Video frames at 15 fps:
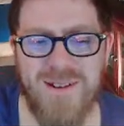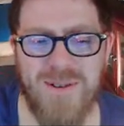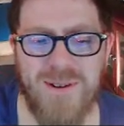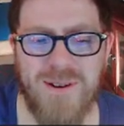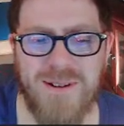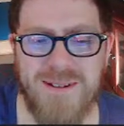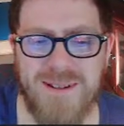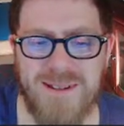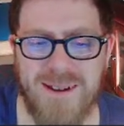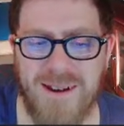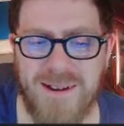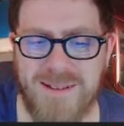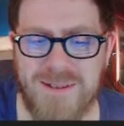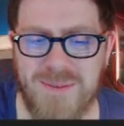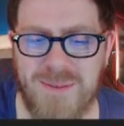on to
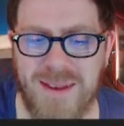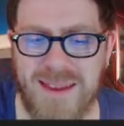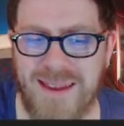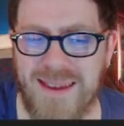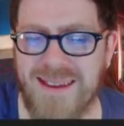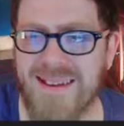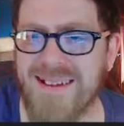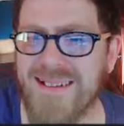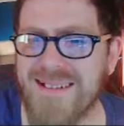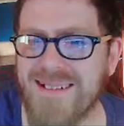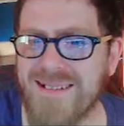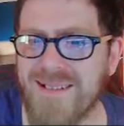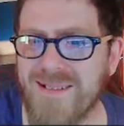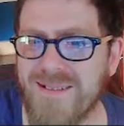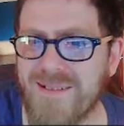Tardis Wiki.
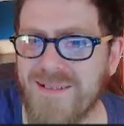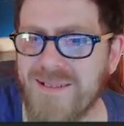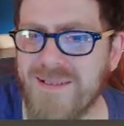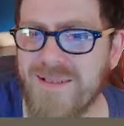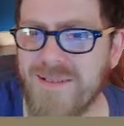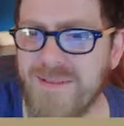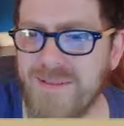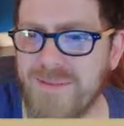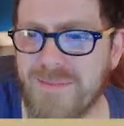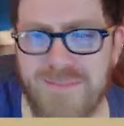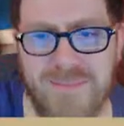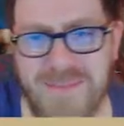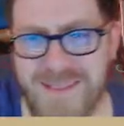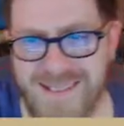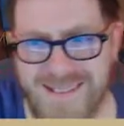
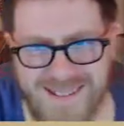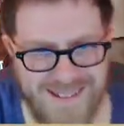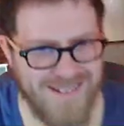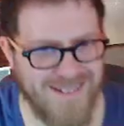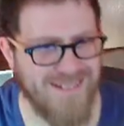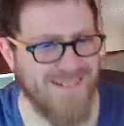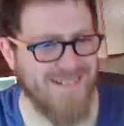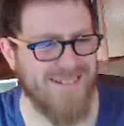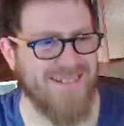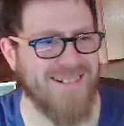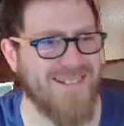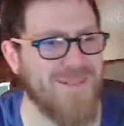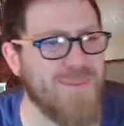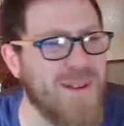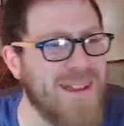
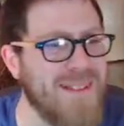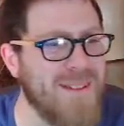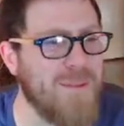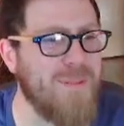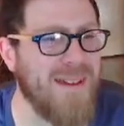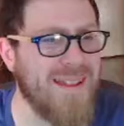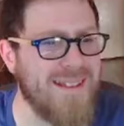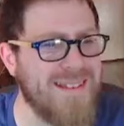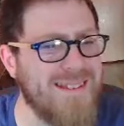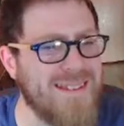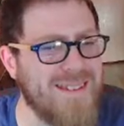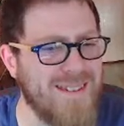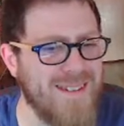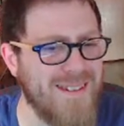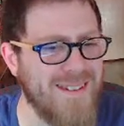To wheelie
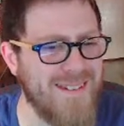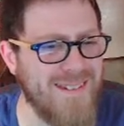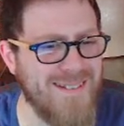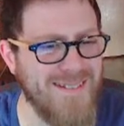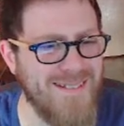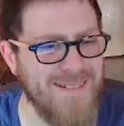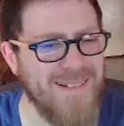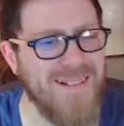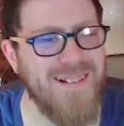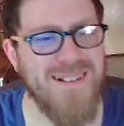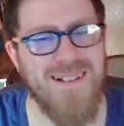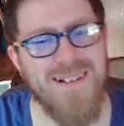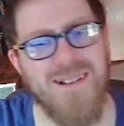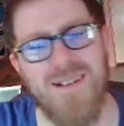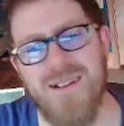bins.
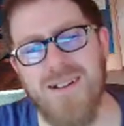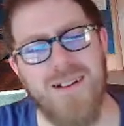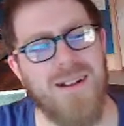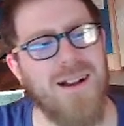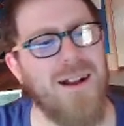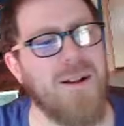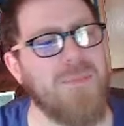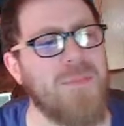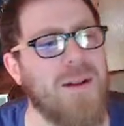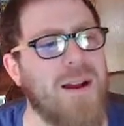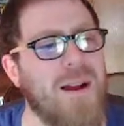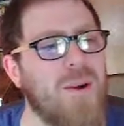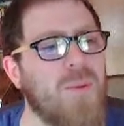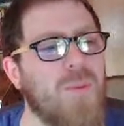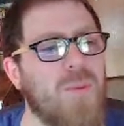
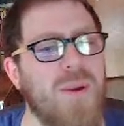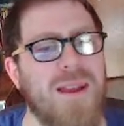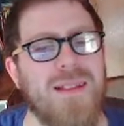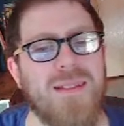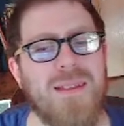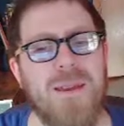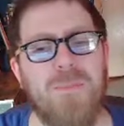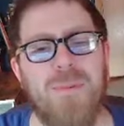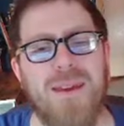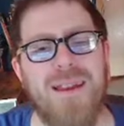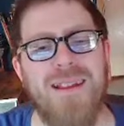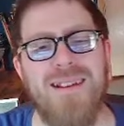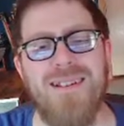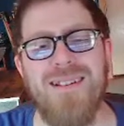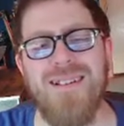A wheelie
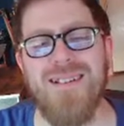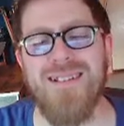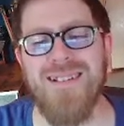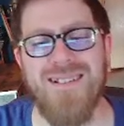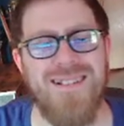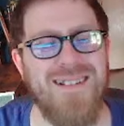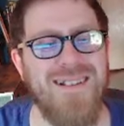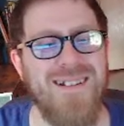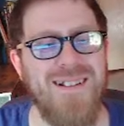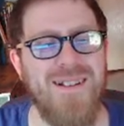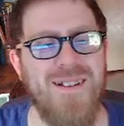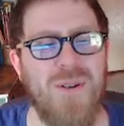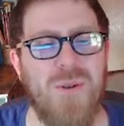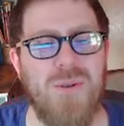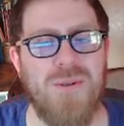bin,
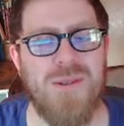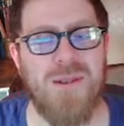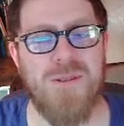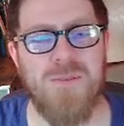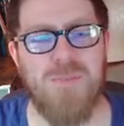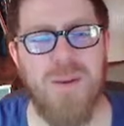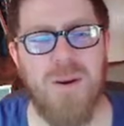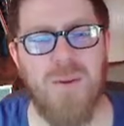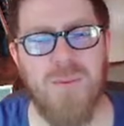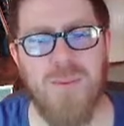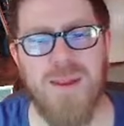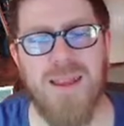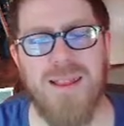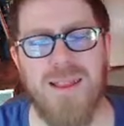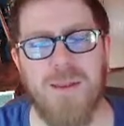also spelt
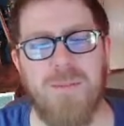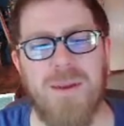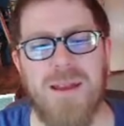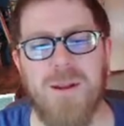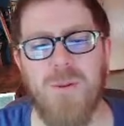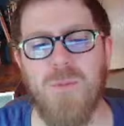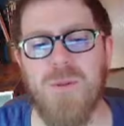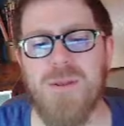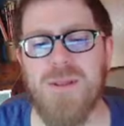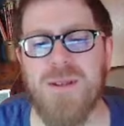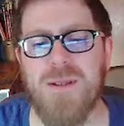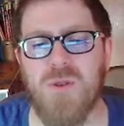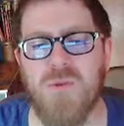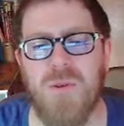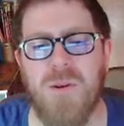wheelie bin, was
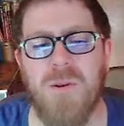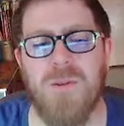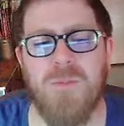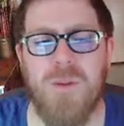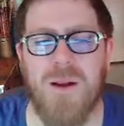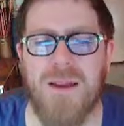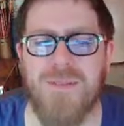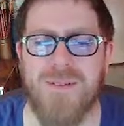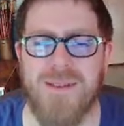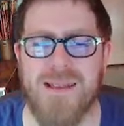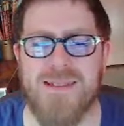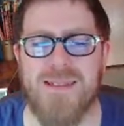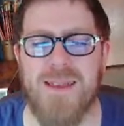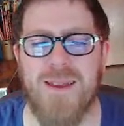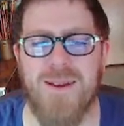controlled by the
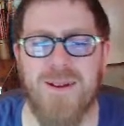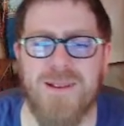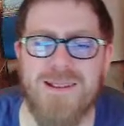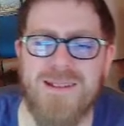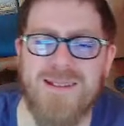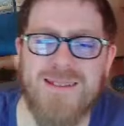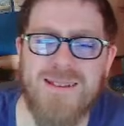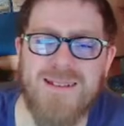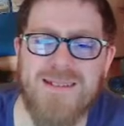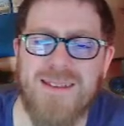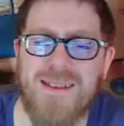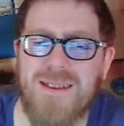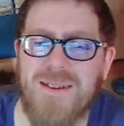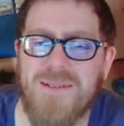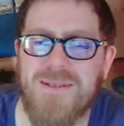nesting consciousness
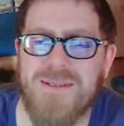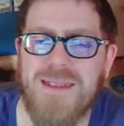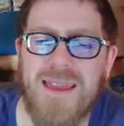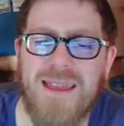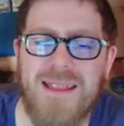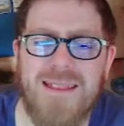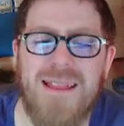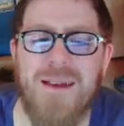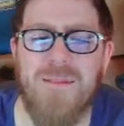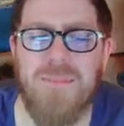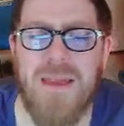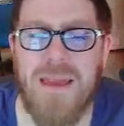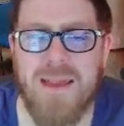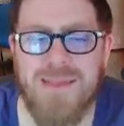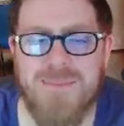and used to kidnap
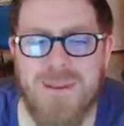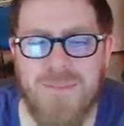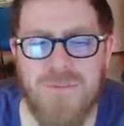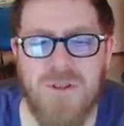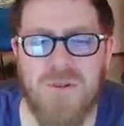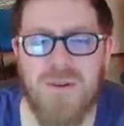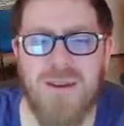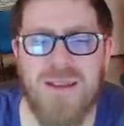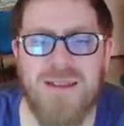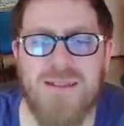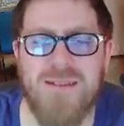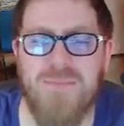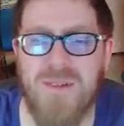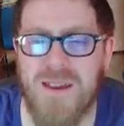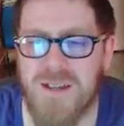Mickey Smith during his
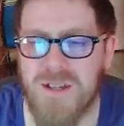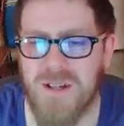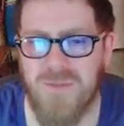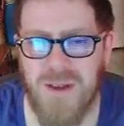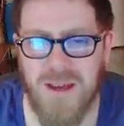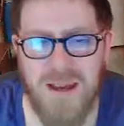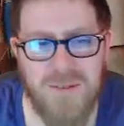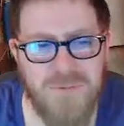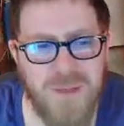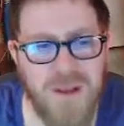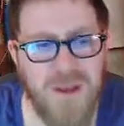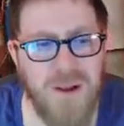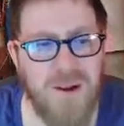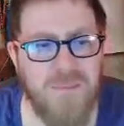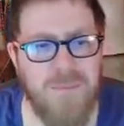invasion of Earth
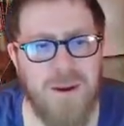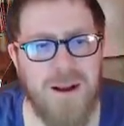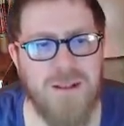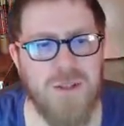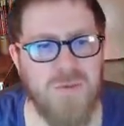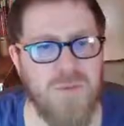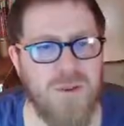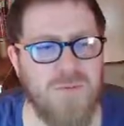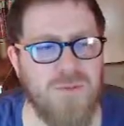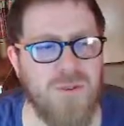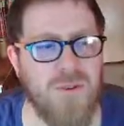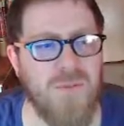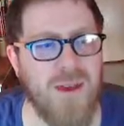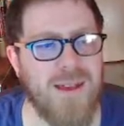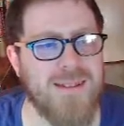on March 5th,
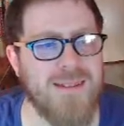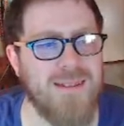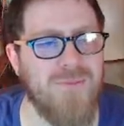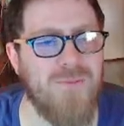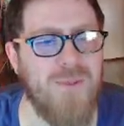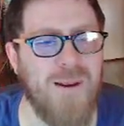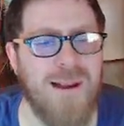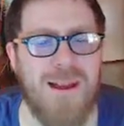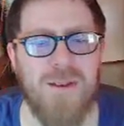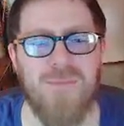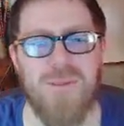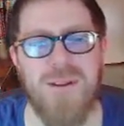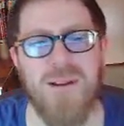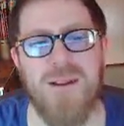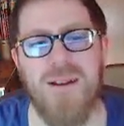2005.
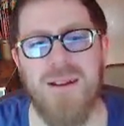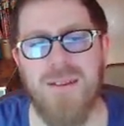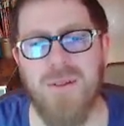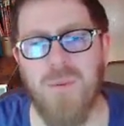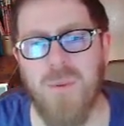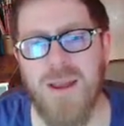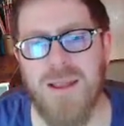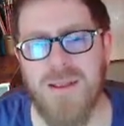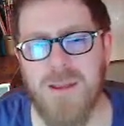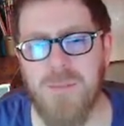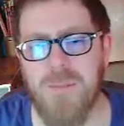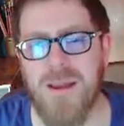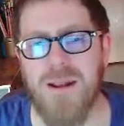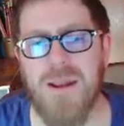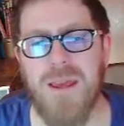The wheelie
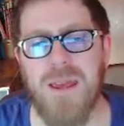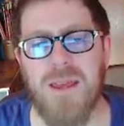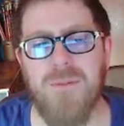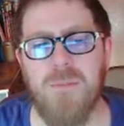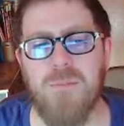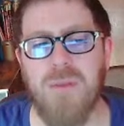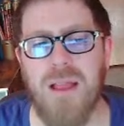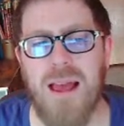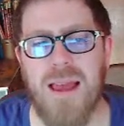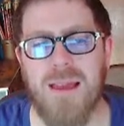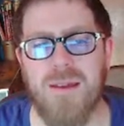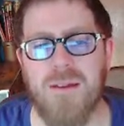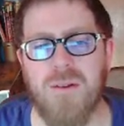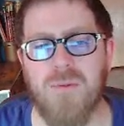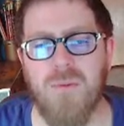bin, either
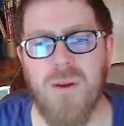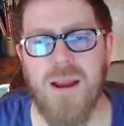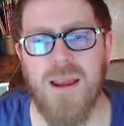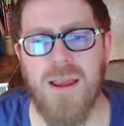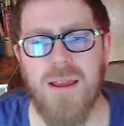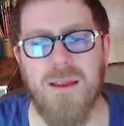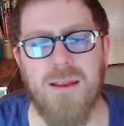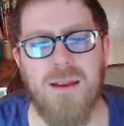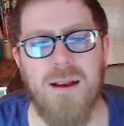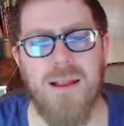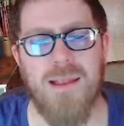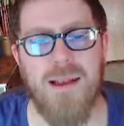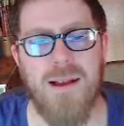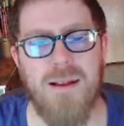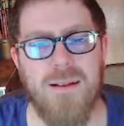black or grey in
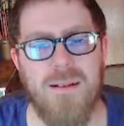colour,